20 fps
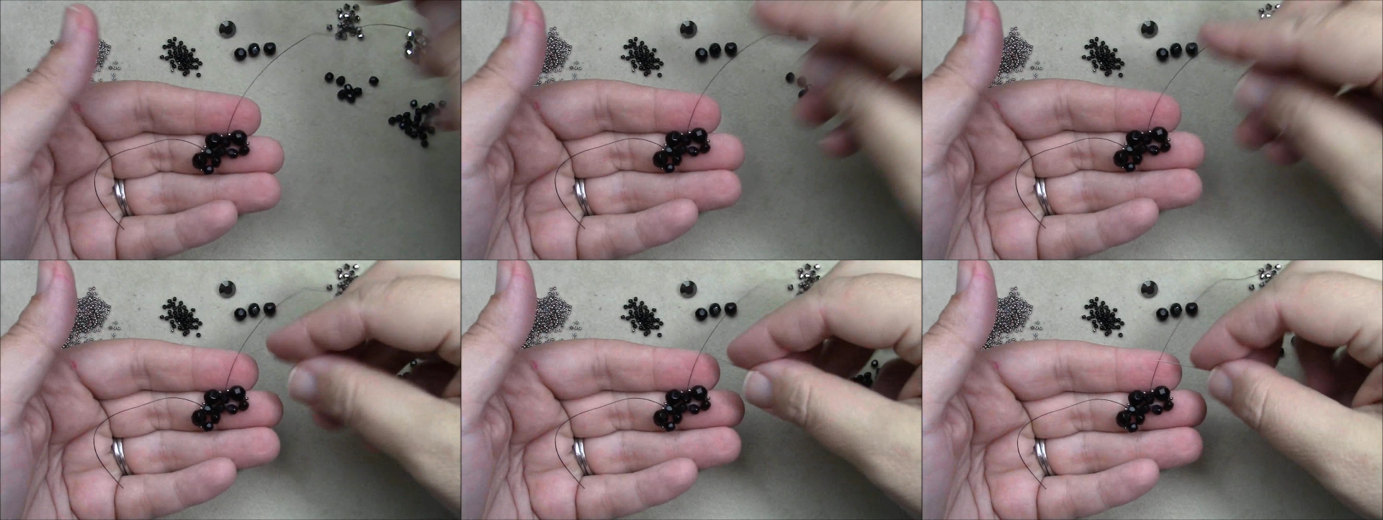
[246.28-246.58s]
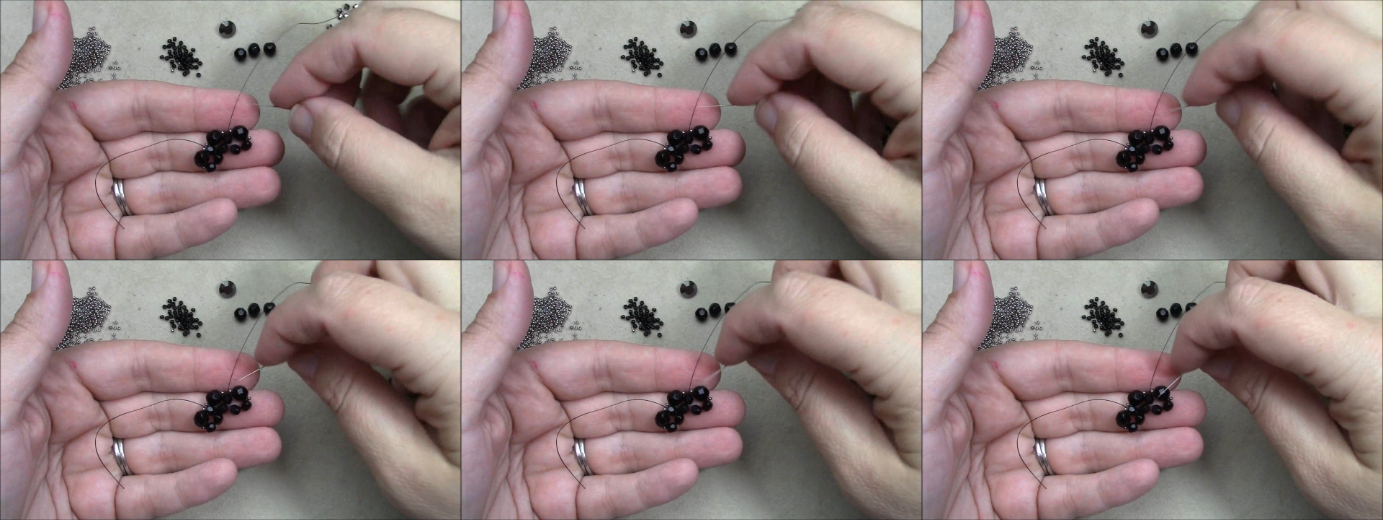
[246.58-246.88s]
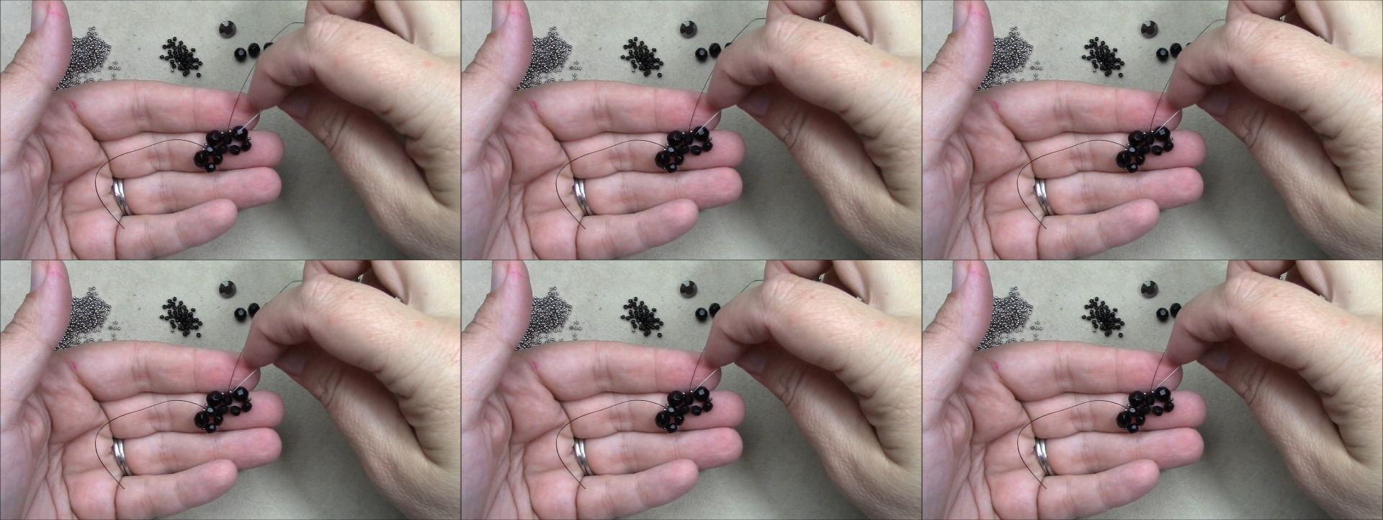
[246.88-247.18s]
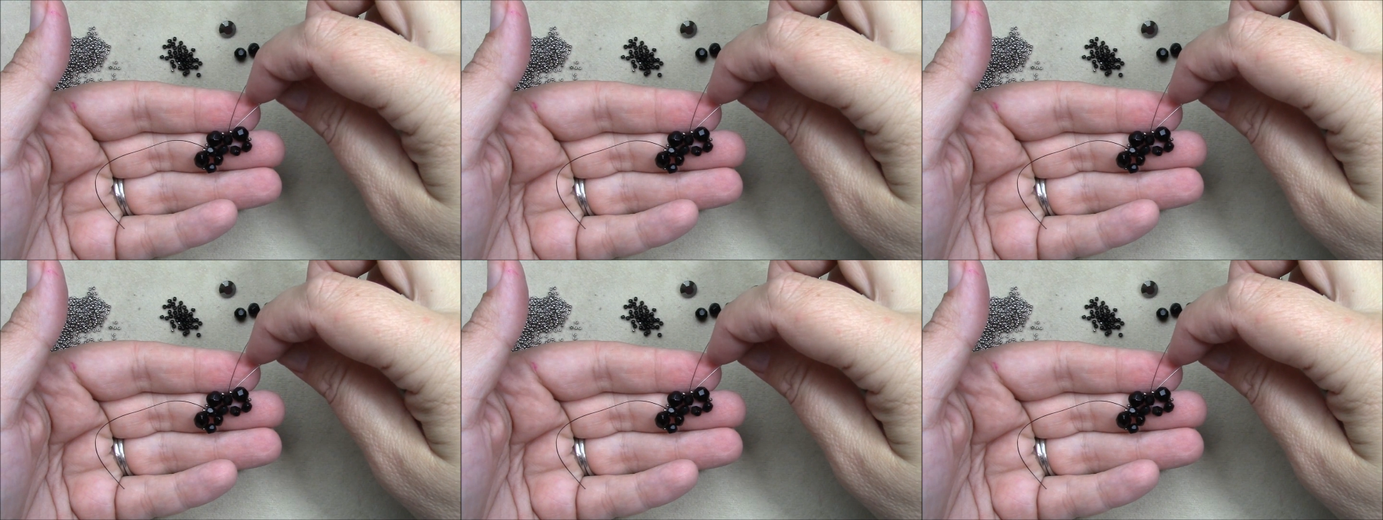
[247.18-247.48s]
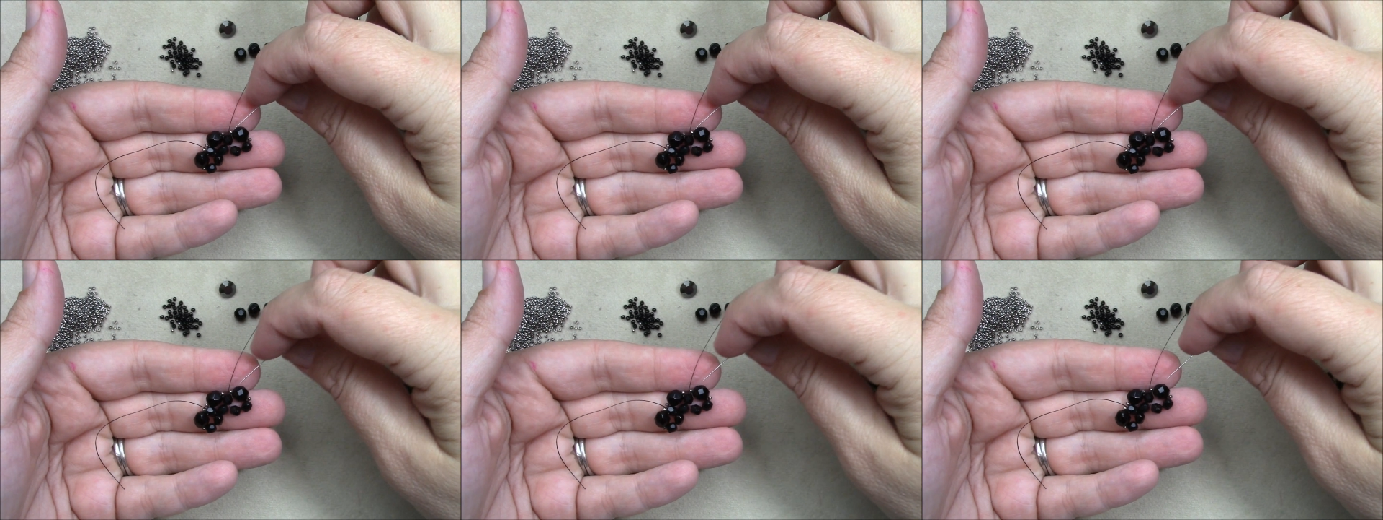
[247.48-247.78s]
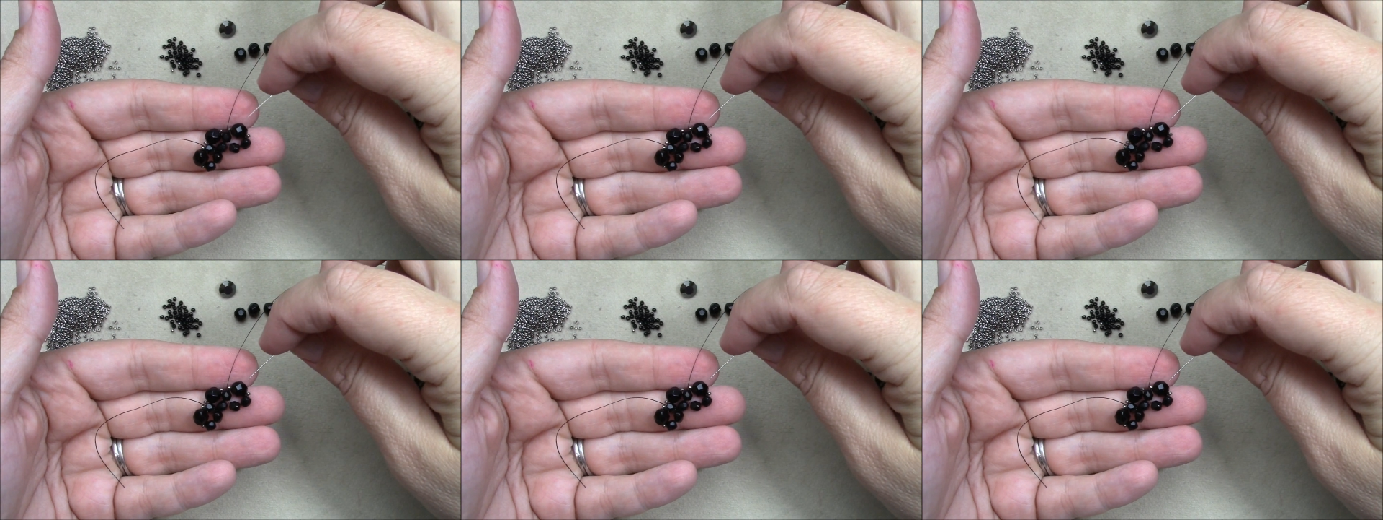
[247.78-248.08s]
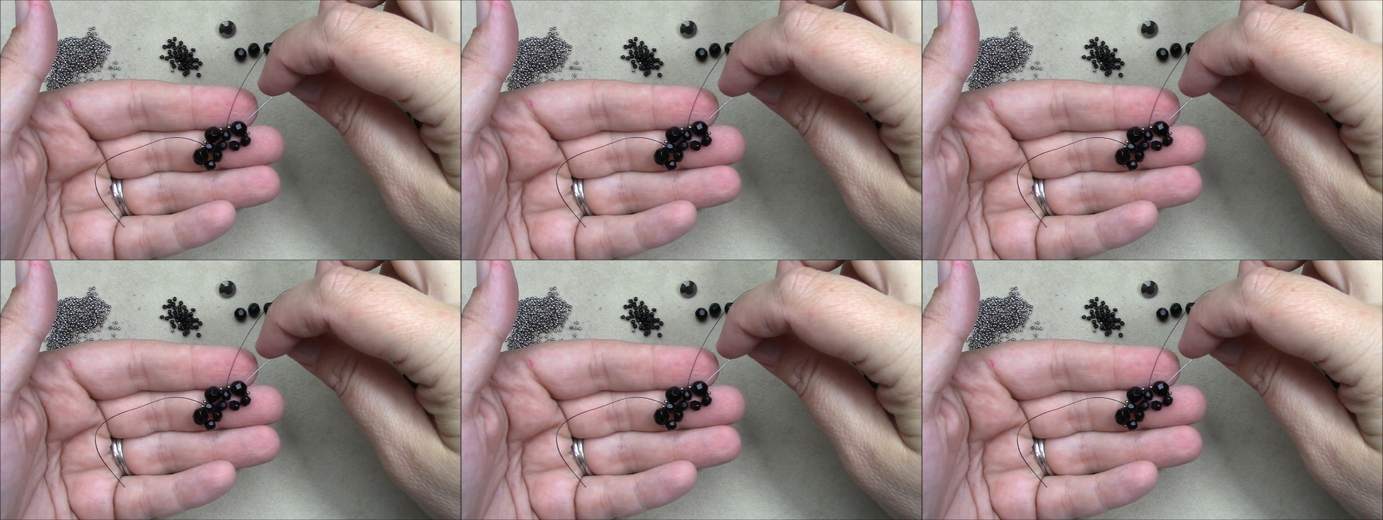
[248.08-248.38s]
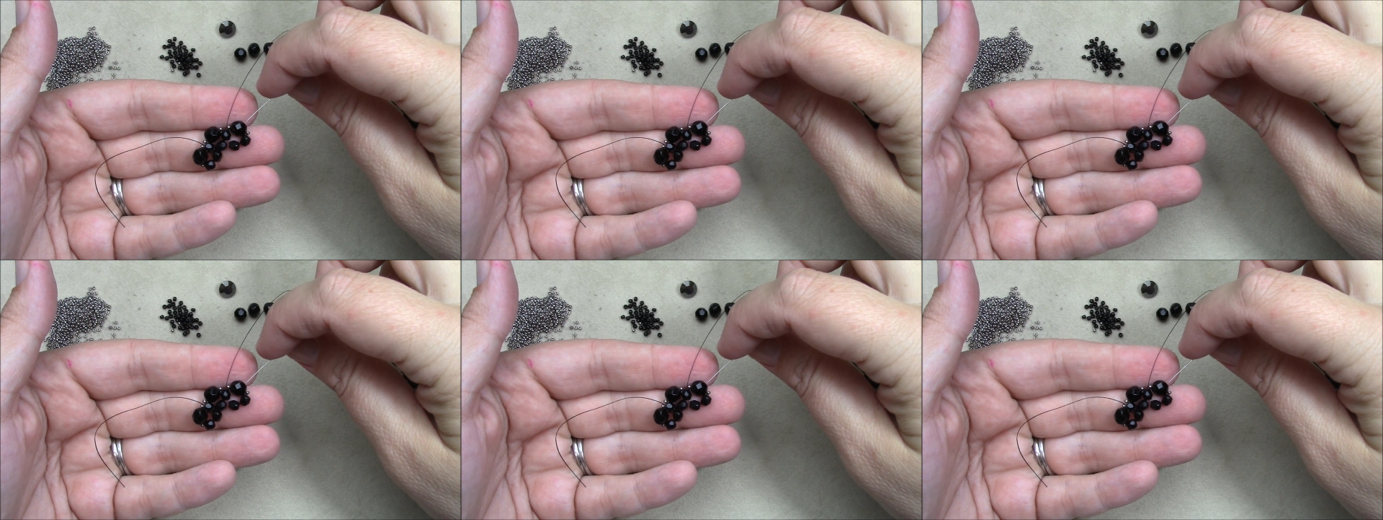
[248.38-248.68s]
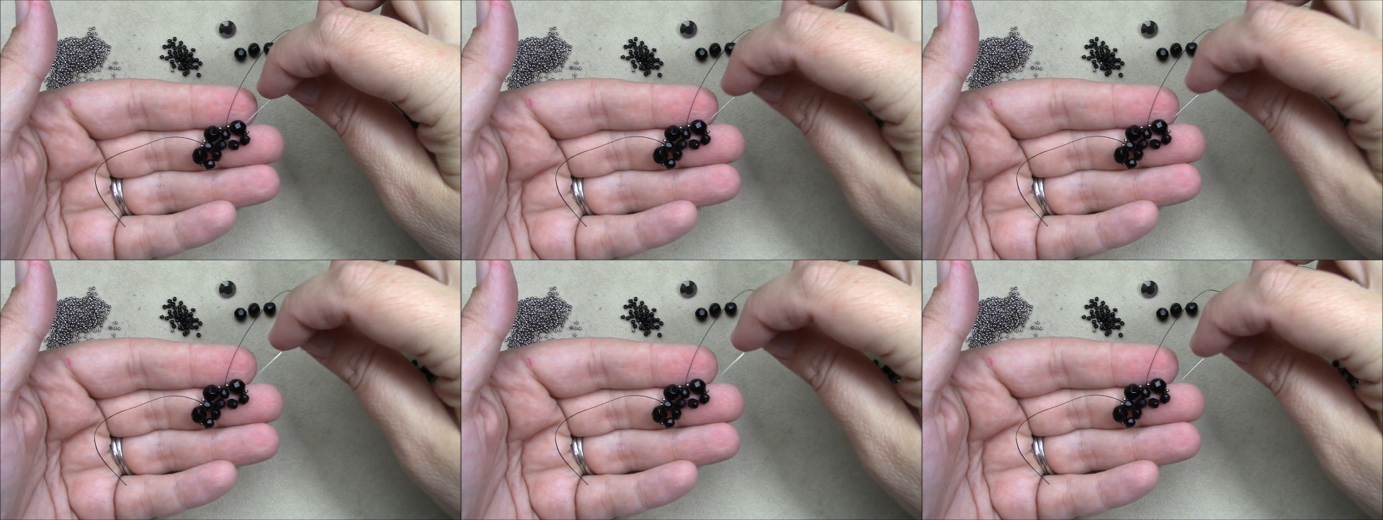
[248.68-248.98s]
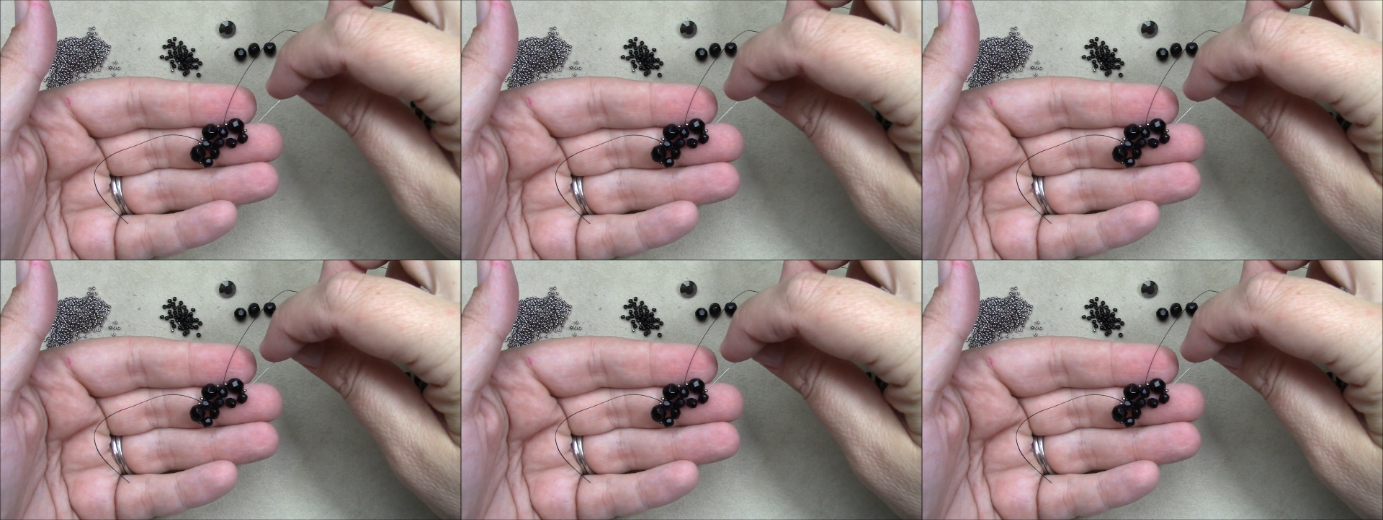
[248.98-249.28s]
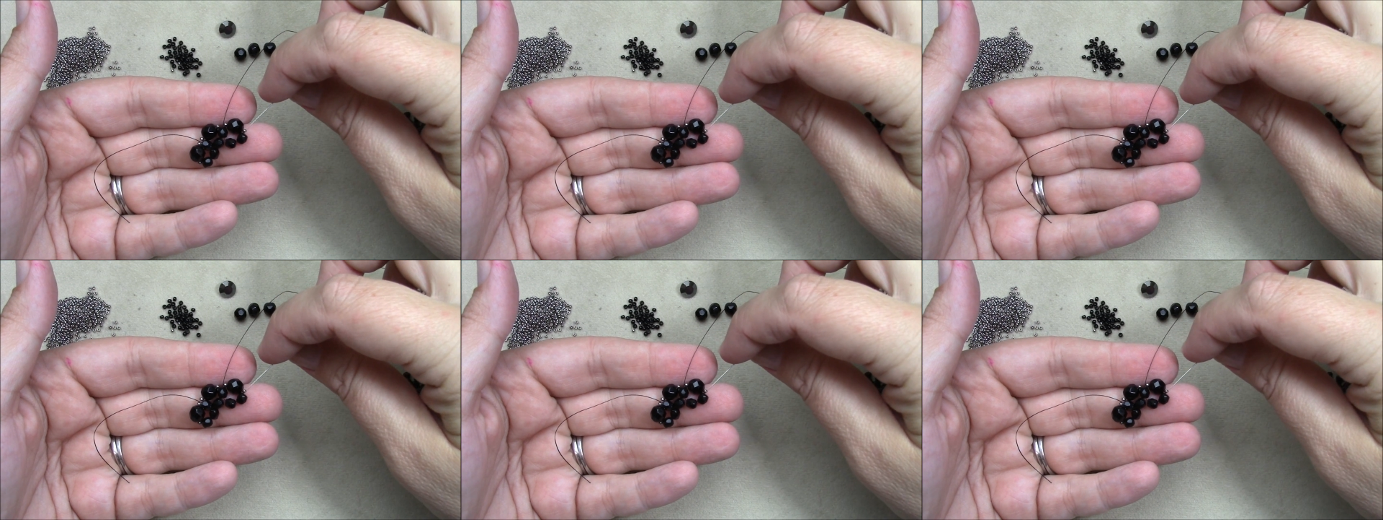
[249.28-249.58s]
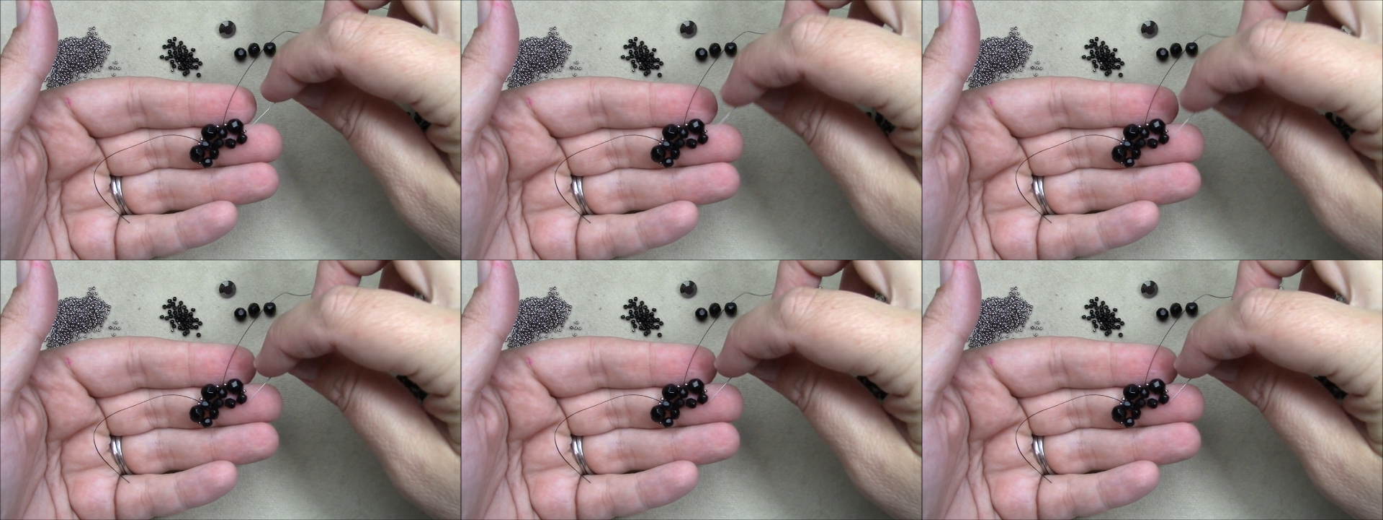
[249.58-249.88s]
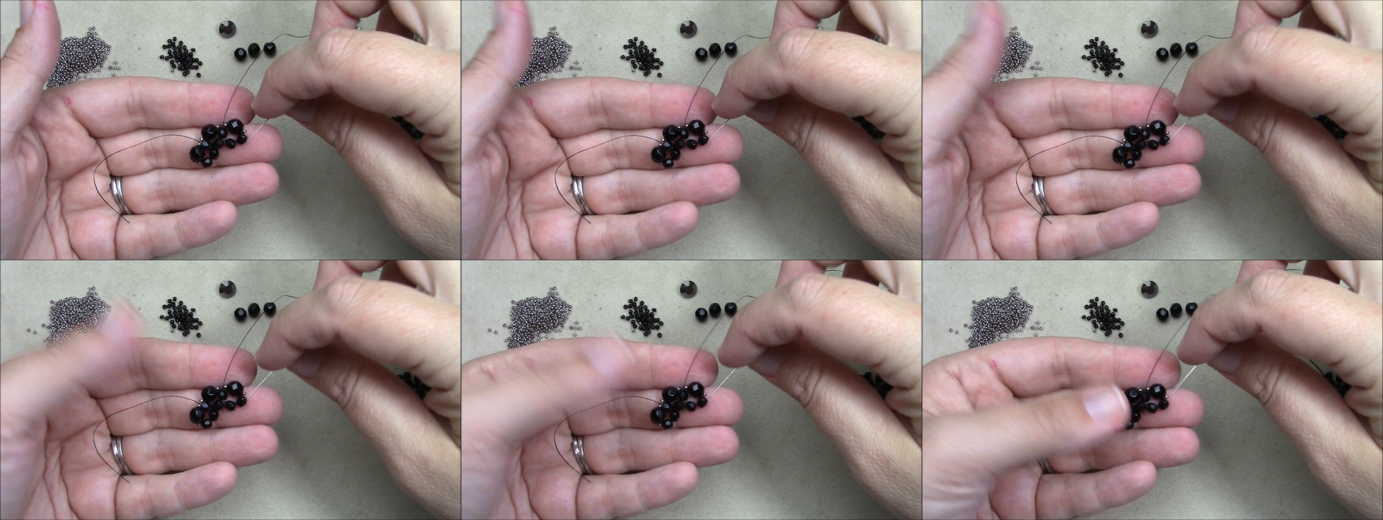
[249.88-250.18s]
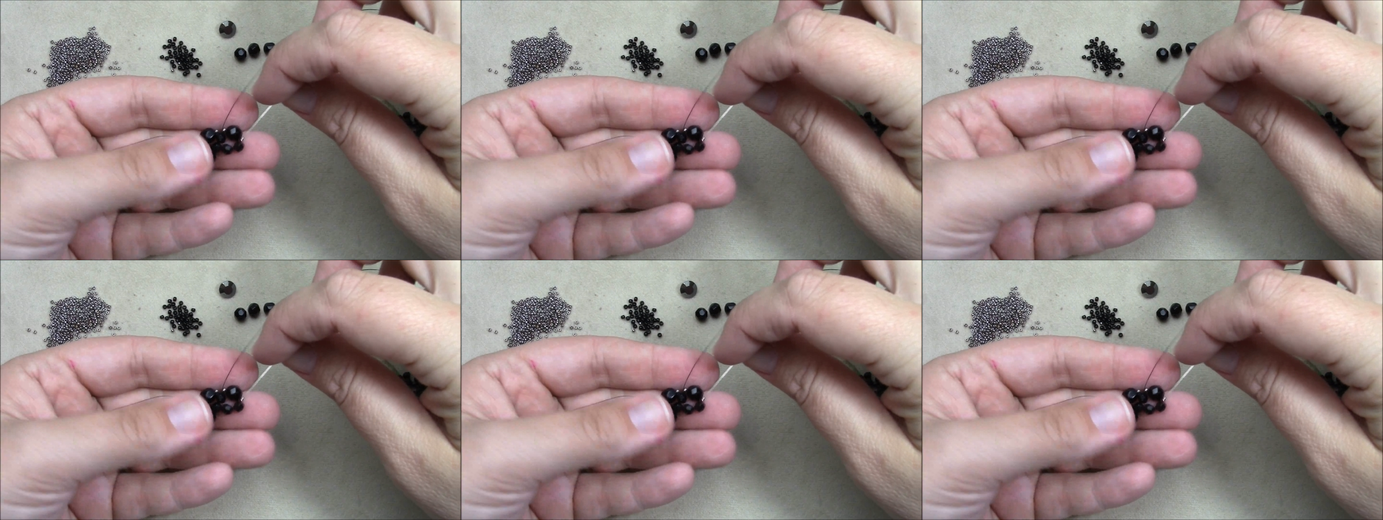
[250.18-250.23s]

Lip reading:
(no speaker visible)